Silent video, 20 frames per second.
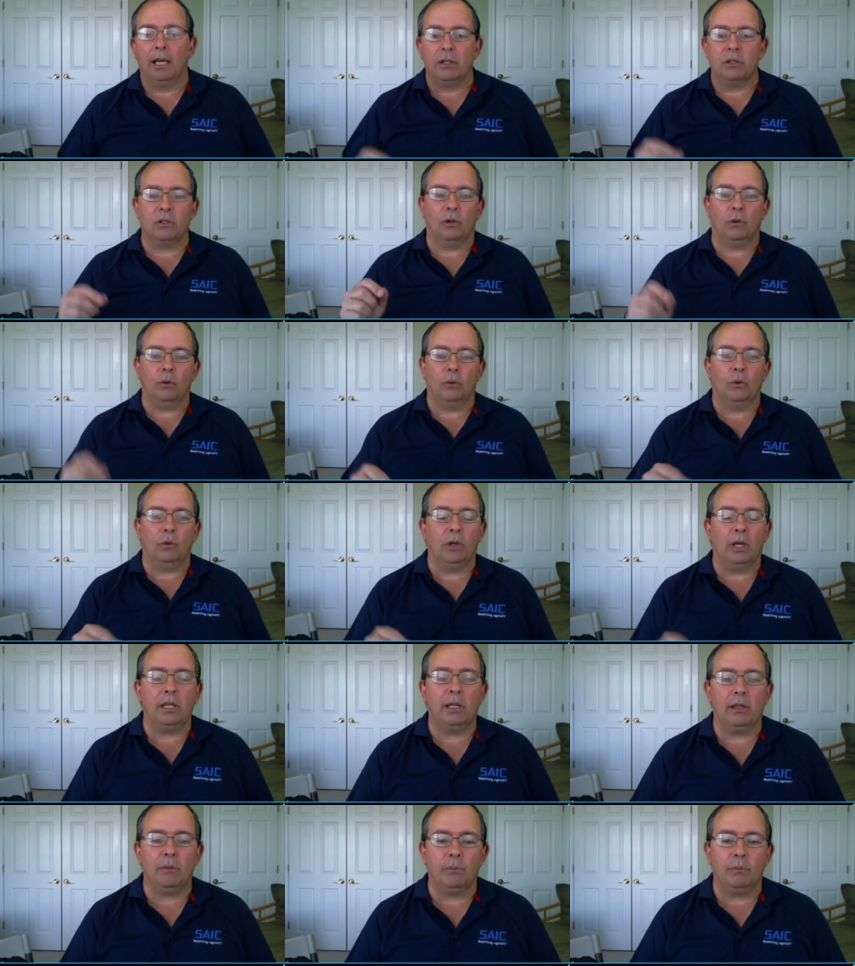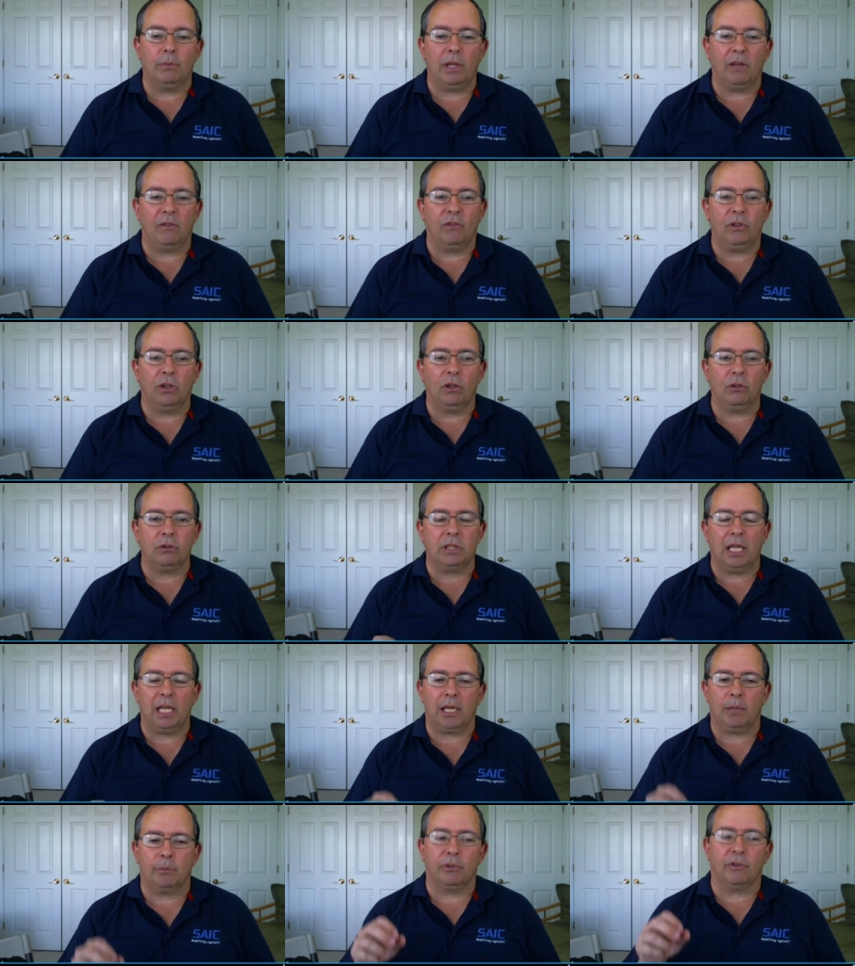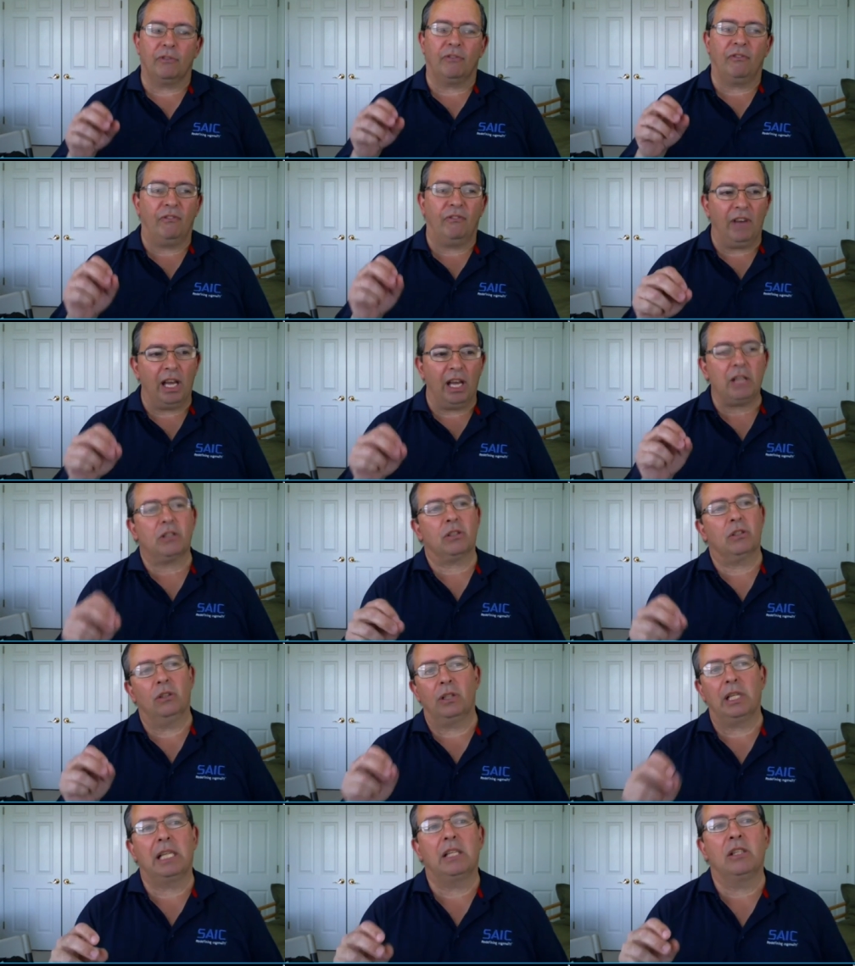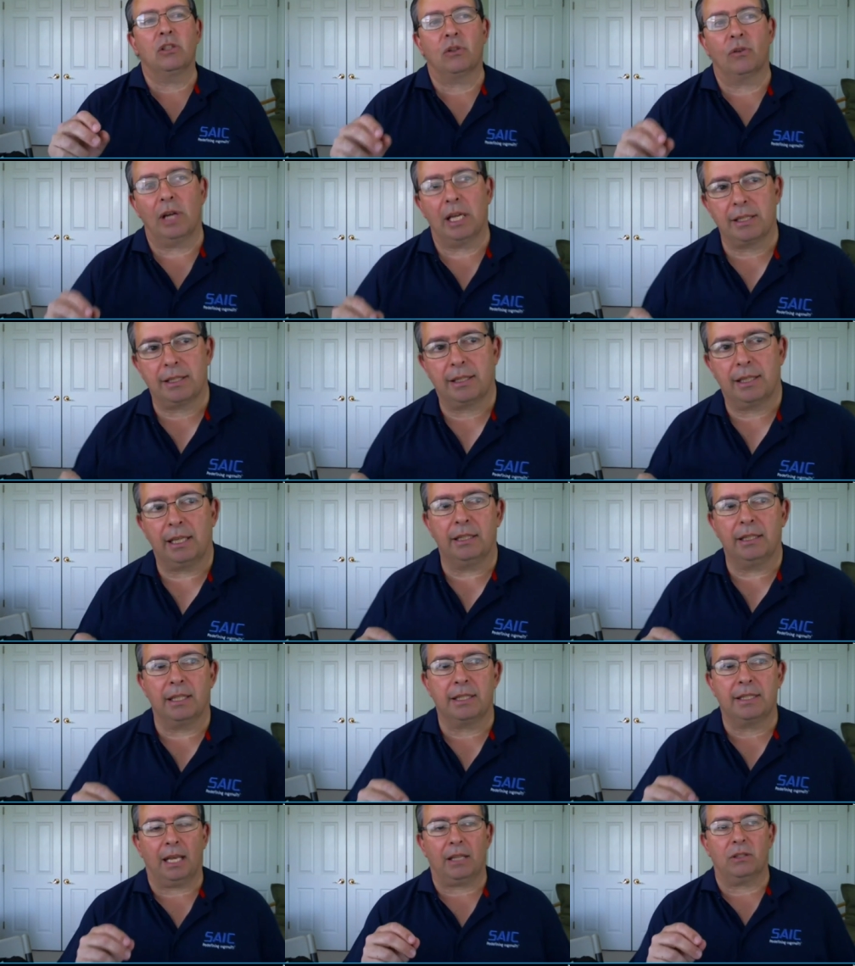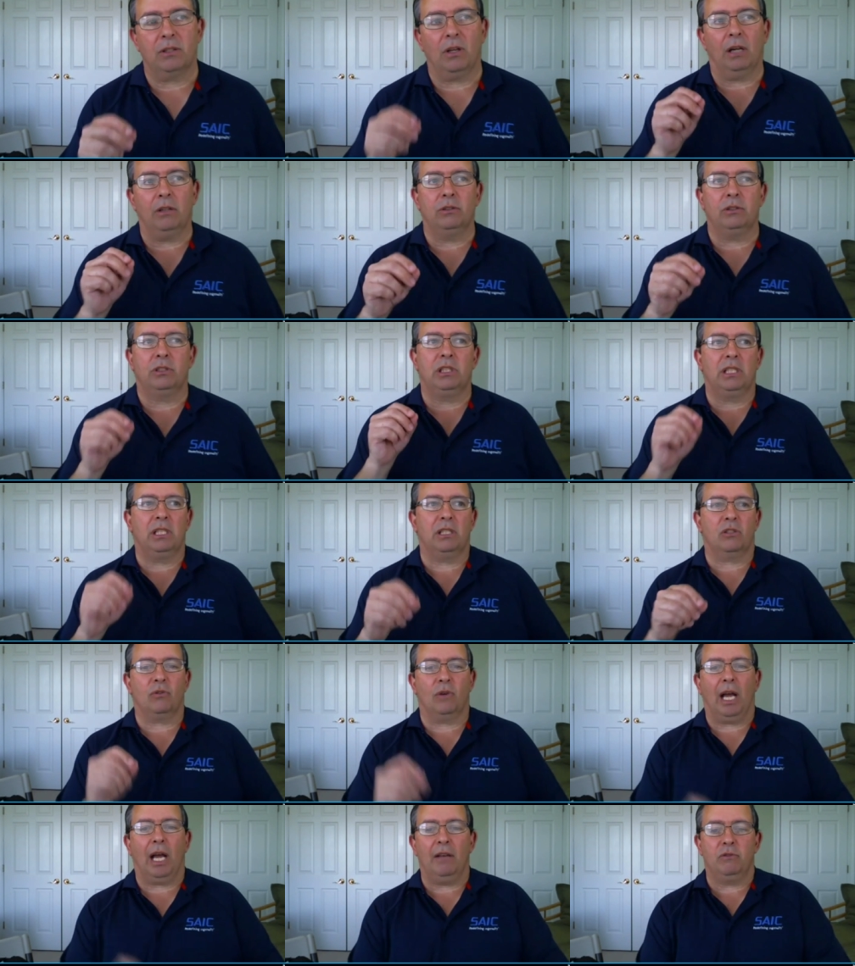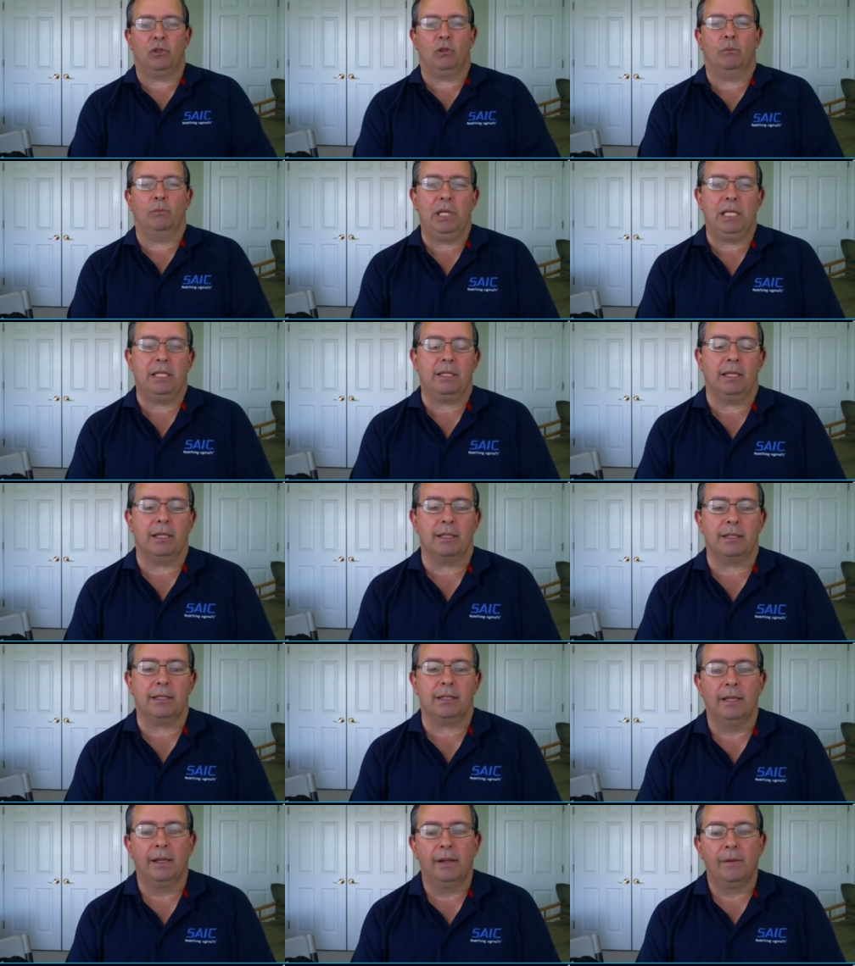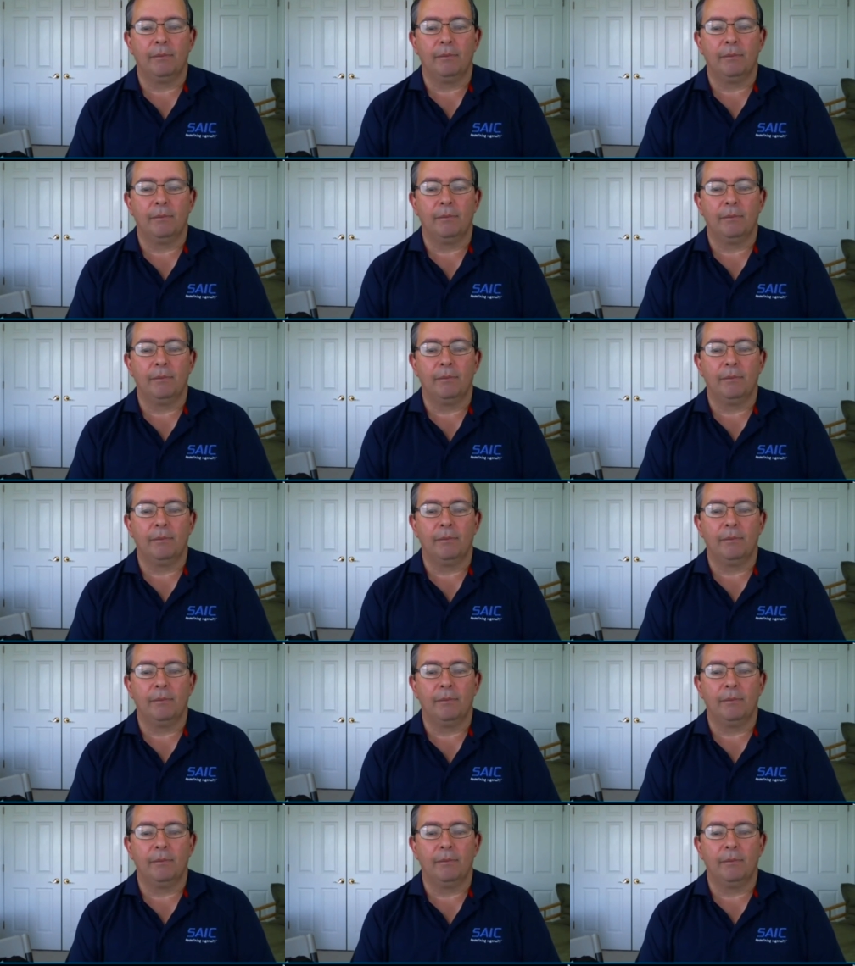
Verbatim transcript: So if you don't take a professional interest in the technology that drives your business,